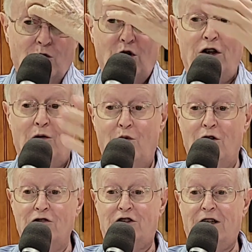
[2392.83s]
real
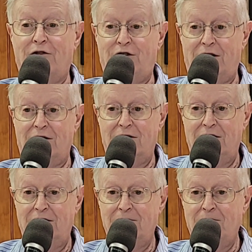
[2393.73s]
world stuff here.
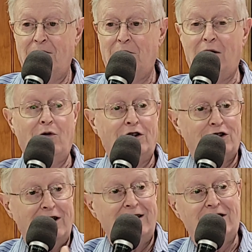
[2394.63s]
But I want
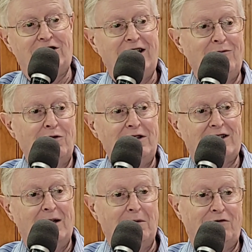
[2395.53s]
you to understand where
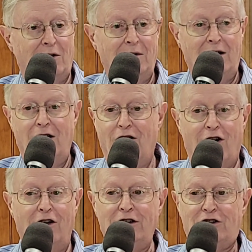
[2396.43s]
he's coming from.
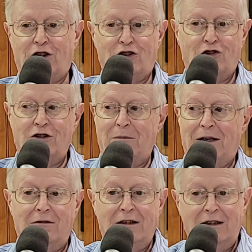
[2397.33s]
All he's concerned
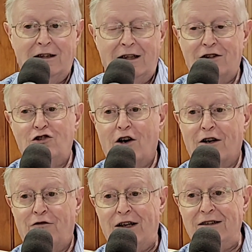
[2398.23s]
about is not
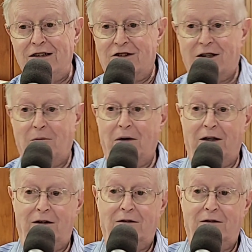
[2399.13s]
offending somebody.